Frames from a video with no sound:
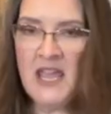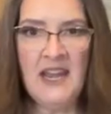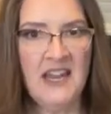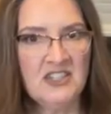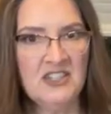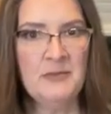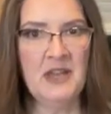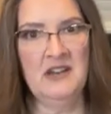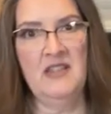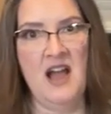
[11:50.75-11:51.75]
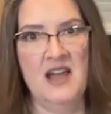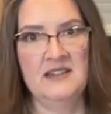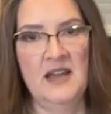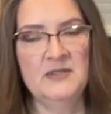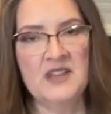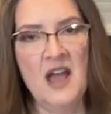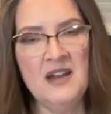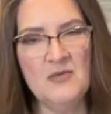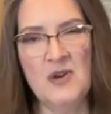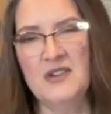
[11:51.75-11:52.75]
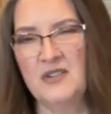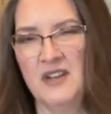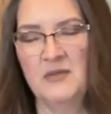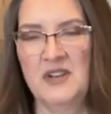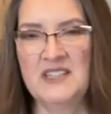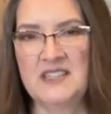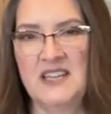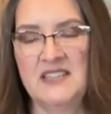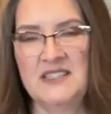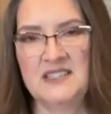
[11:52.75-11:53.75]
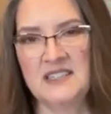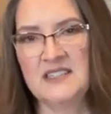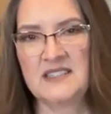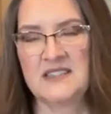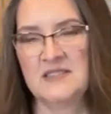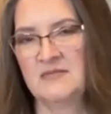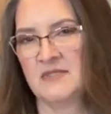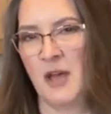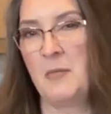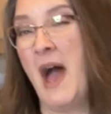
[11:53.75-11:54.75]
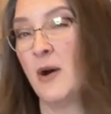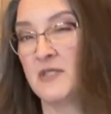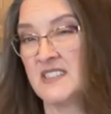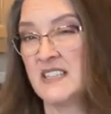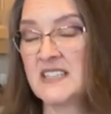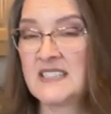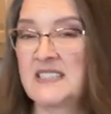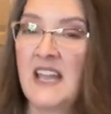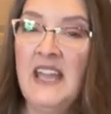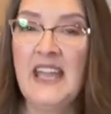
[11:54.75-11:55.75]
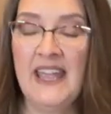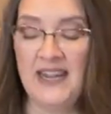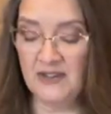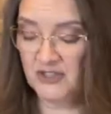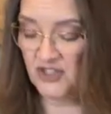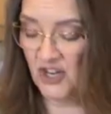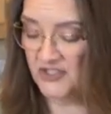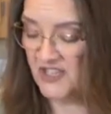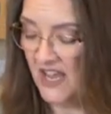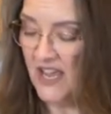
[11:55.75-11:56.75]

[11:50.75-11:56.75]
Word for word: It actually made a lot. I was kind of wondering when it said six, about six eight ounce jars.